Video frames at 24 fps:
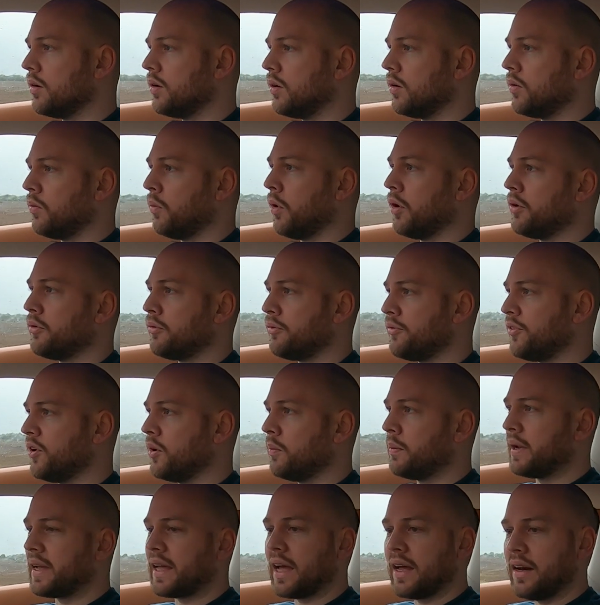won't film
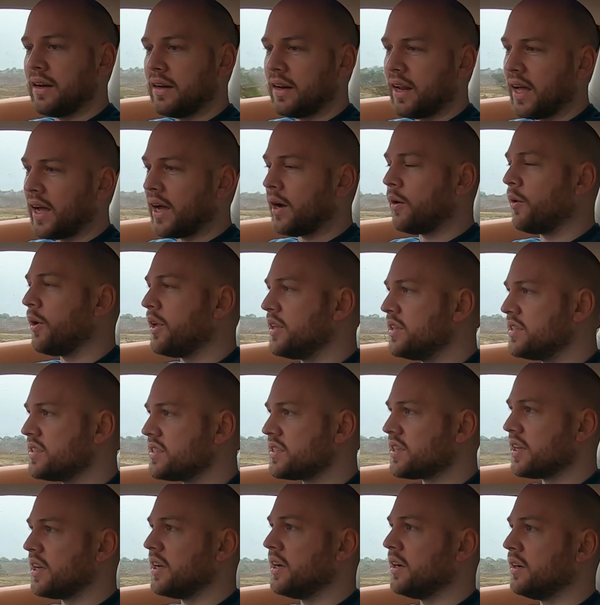again now
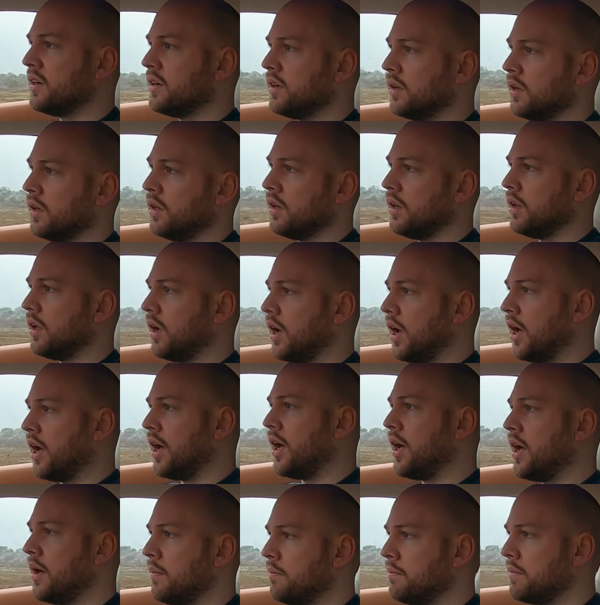until
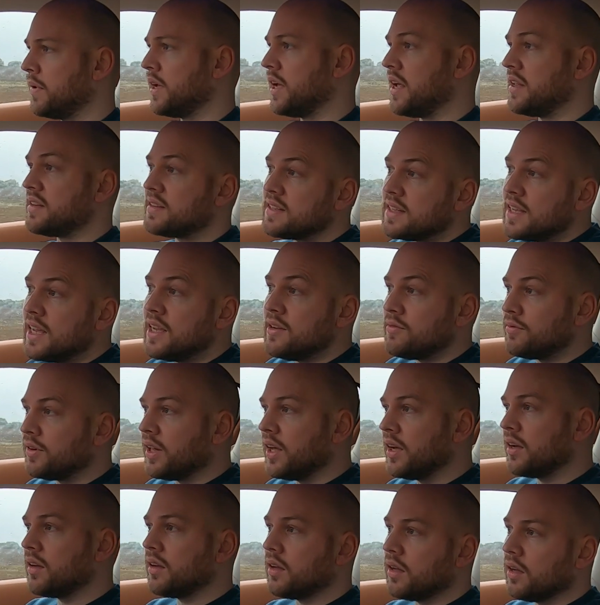it's the evening.